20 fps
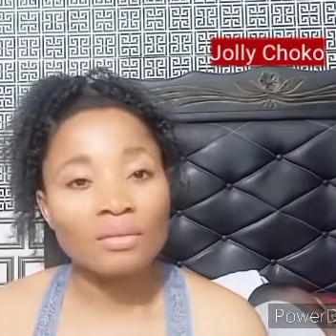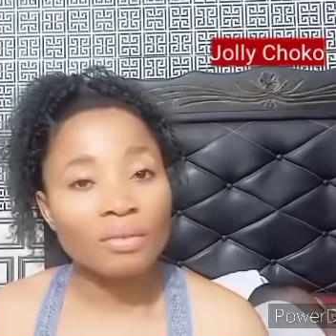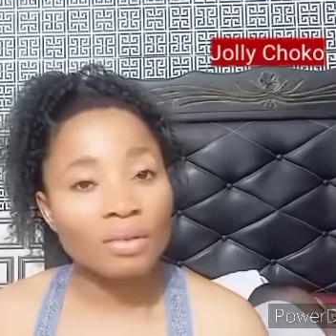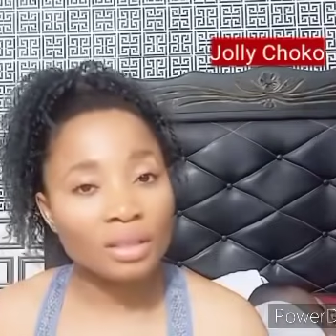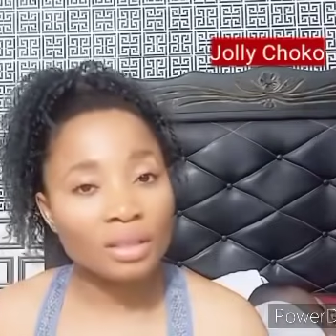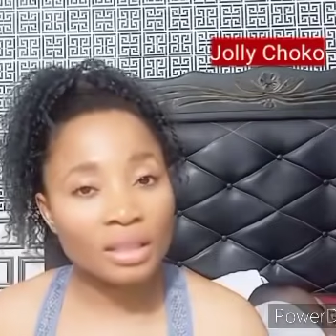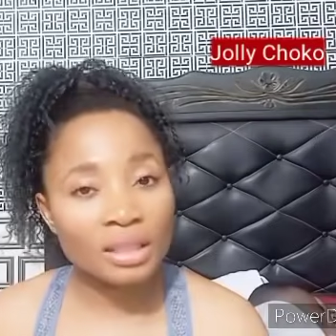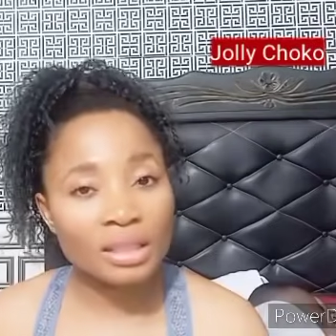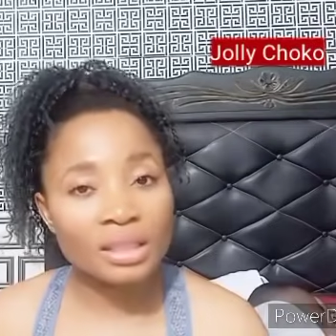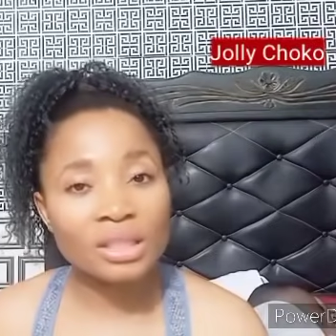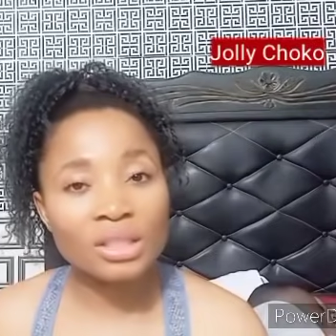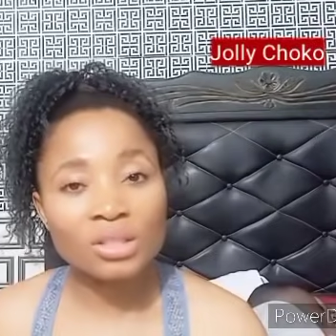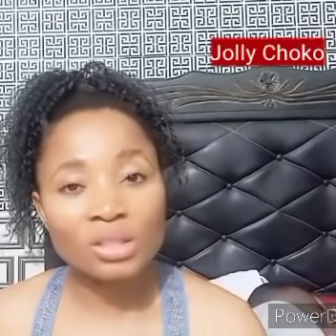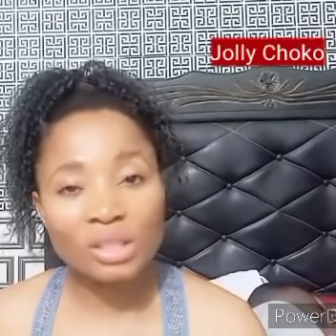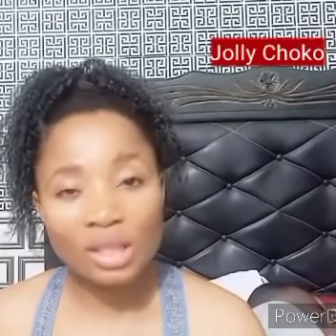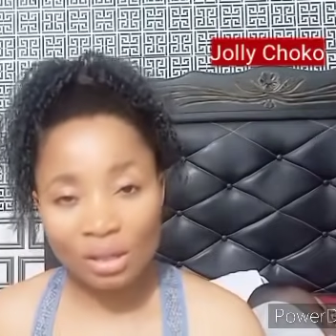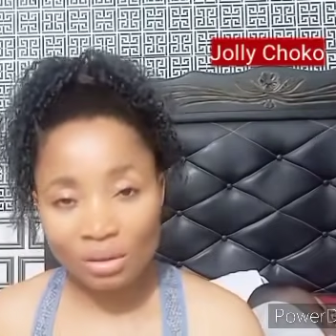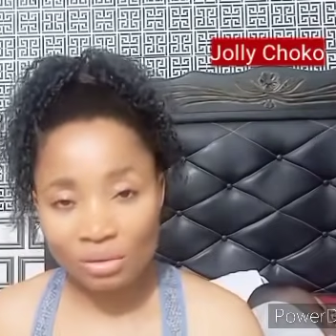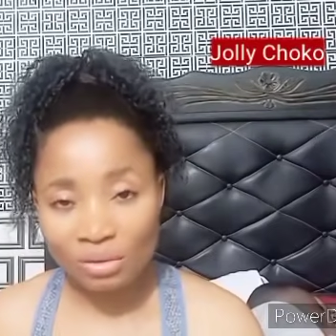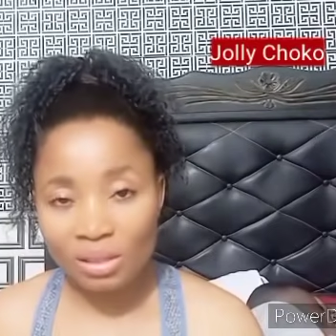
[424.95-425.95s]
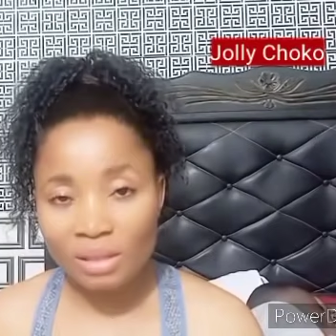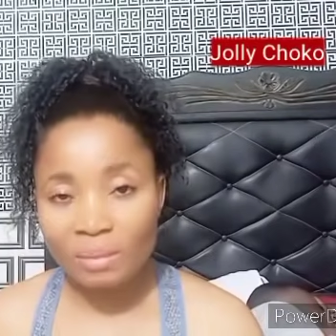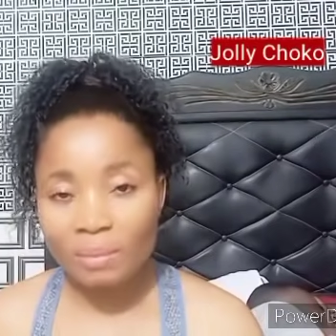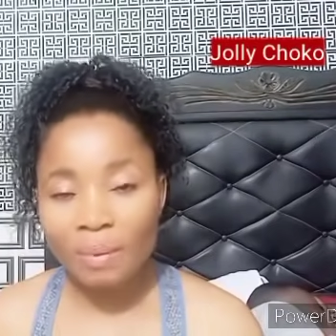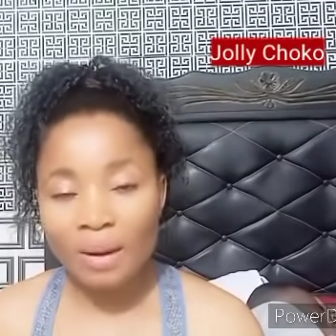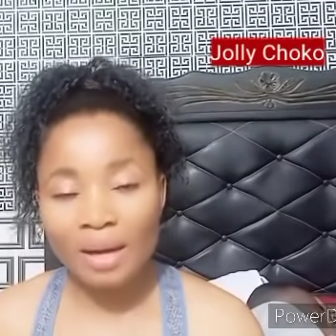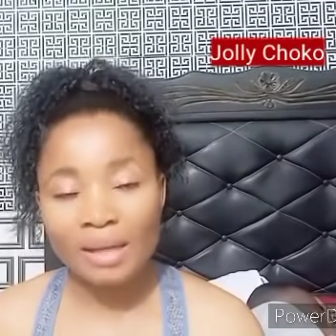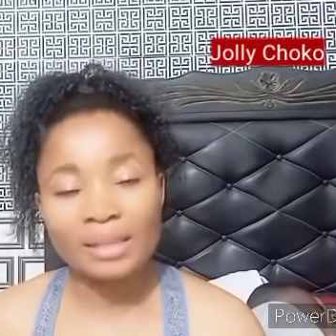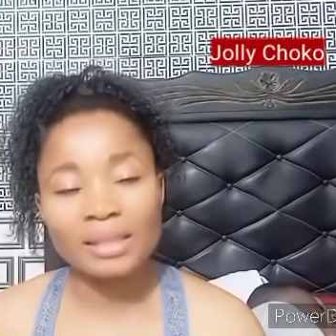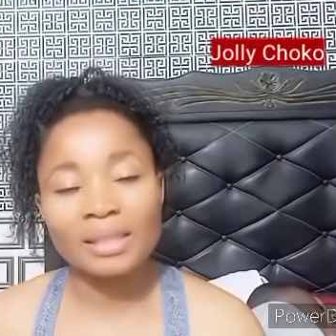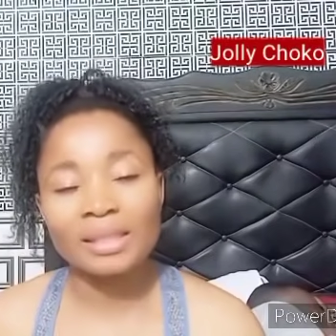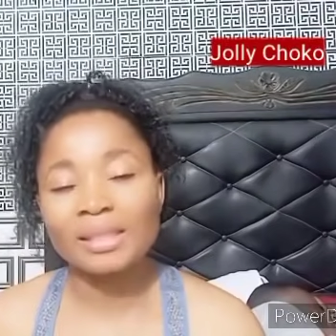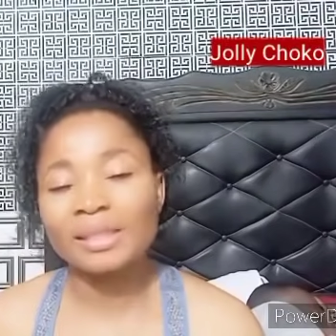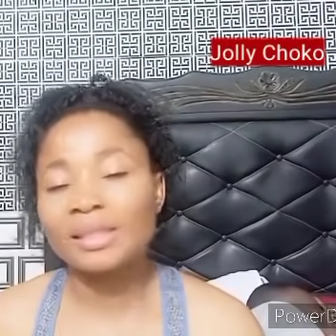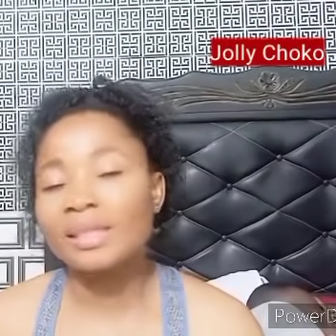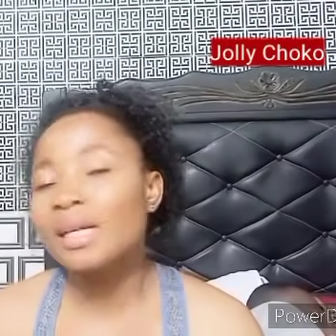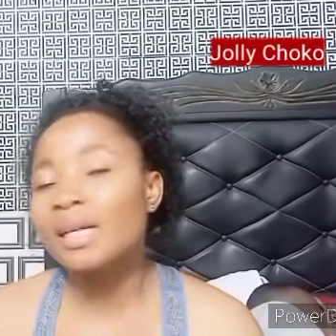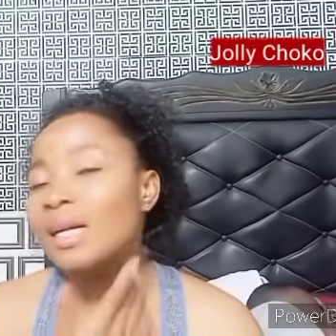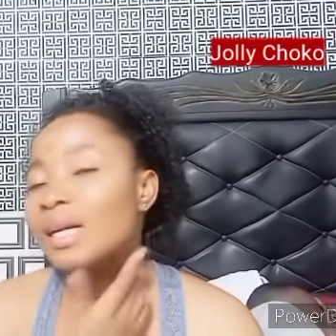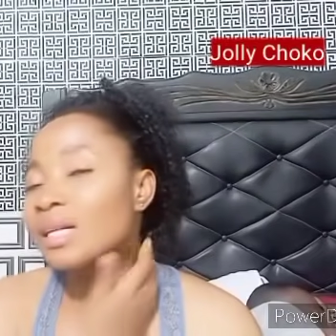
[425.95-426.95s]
for the jacuzzi party.